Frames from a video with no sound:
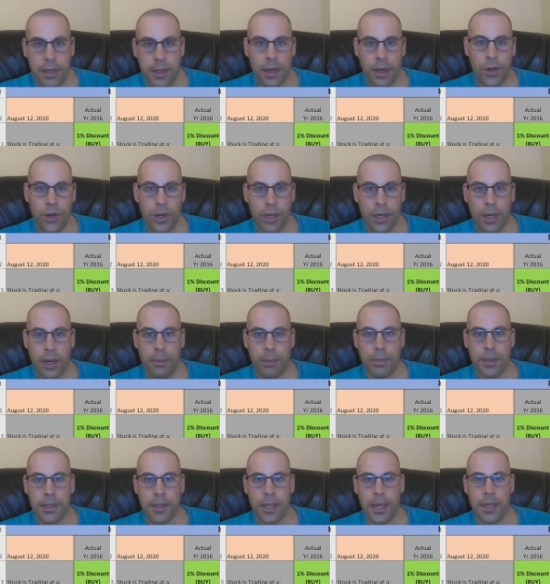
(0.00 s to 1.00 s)
one hundred nine
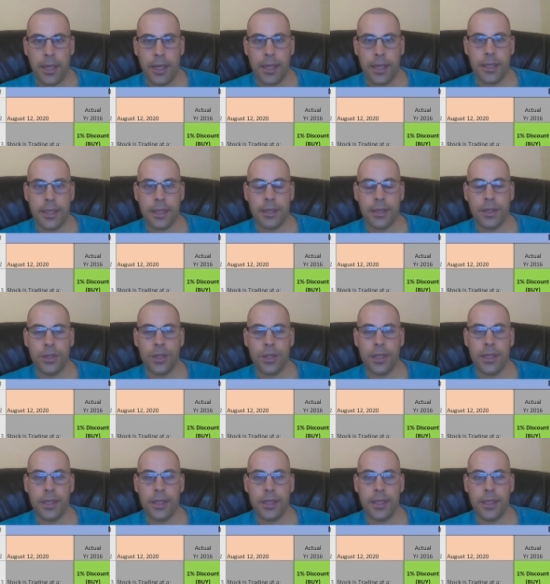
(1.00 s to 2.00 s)
percent, that's six hundred
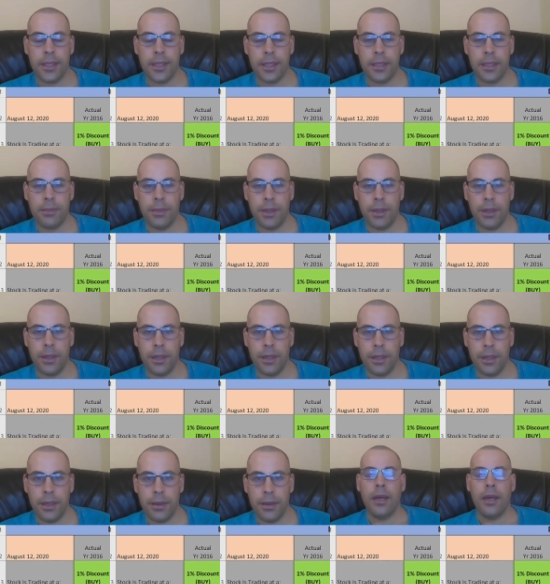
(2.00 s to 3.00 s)
sixty-six million.
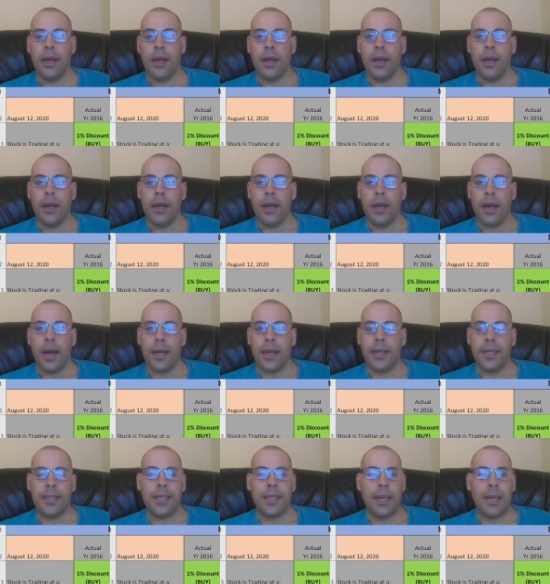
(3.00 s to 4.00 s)
I
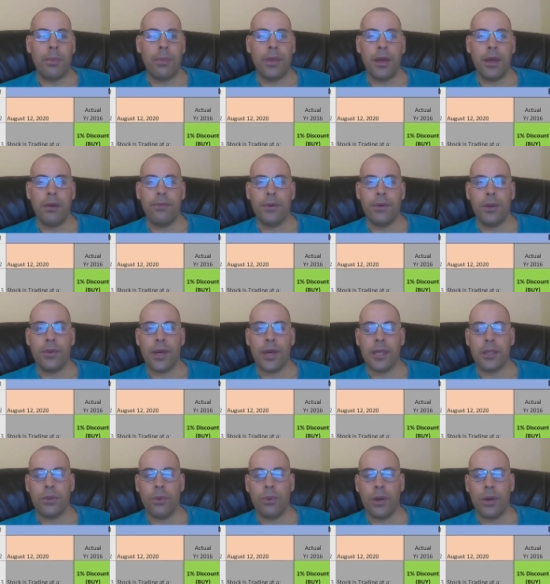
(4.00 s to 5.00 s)
did the same thing for two
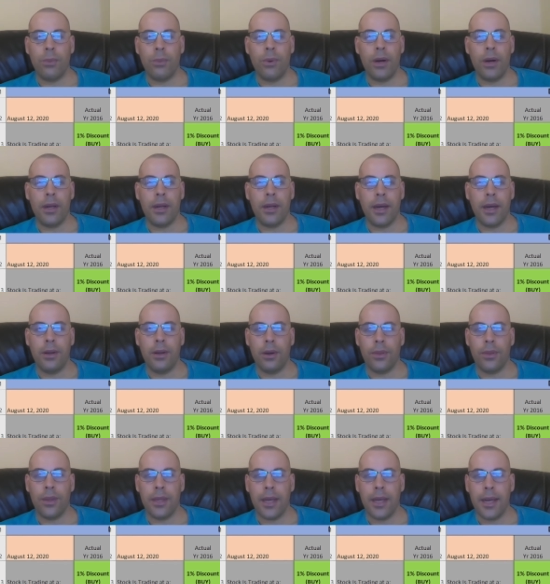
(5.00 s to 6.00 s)
thousand twenty-one. I
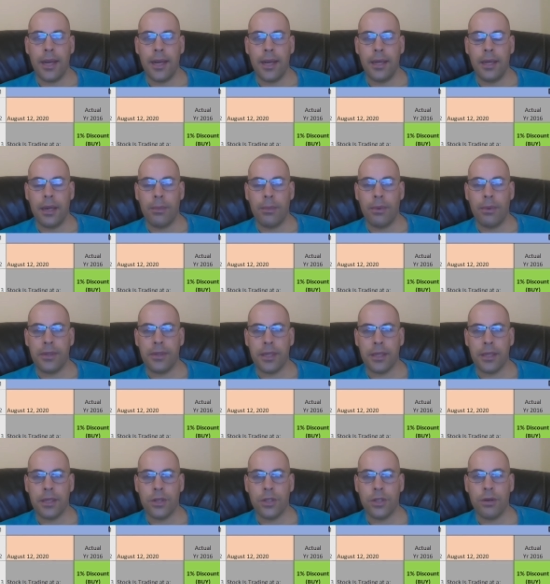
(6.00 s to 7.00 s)
took the net income of
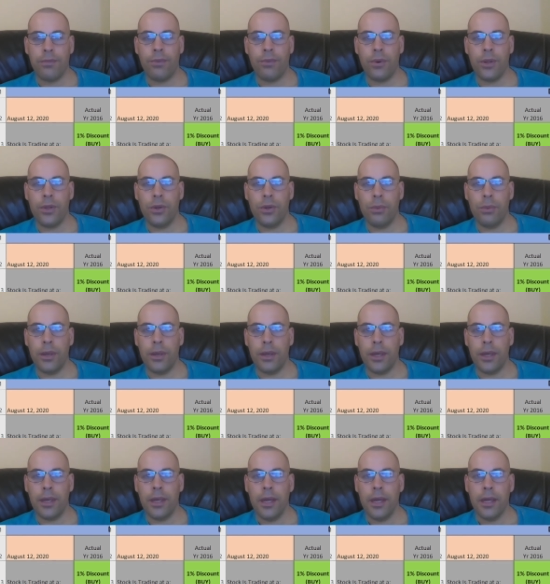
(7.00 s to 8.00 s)
six hundred forty-two
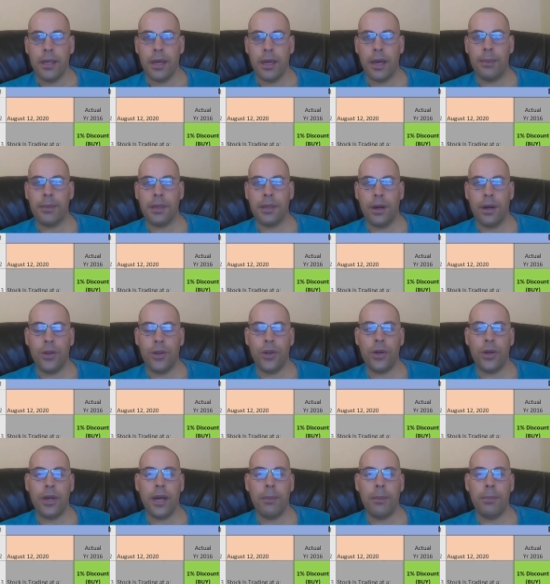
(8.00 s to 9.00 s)
million times the one
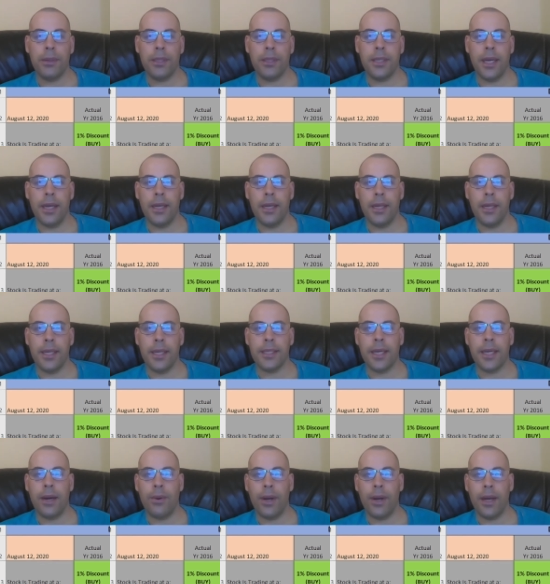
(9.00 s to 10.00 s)
hundred nine percent, and that's
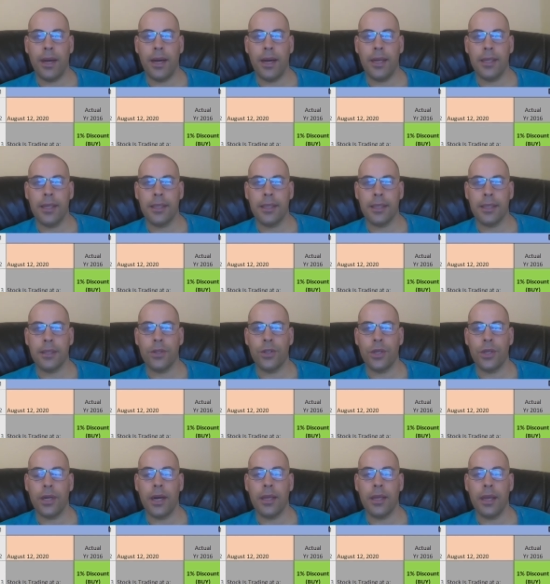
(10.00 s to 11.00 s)
how I got six
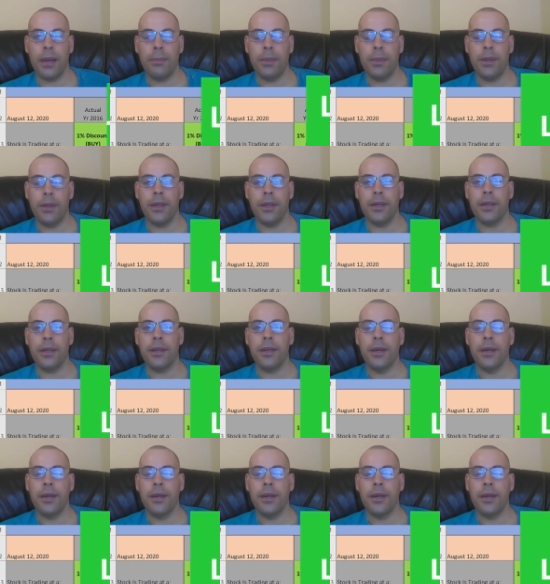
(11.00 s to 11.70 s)
hundred ninety-nine million.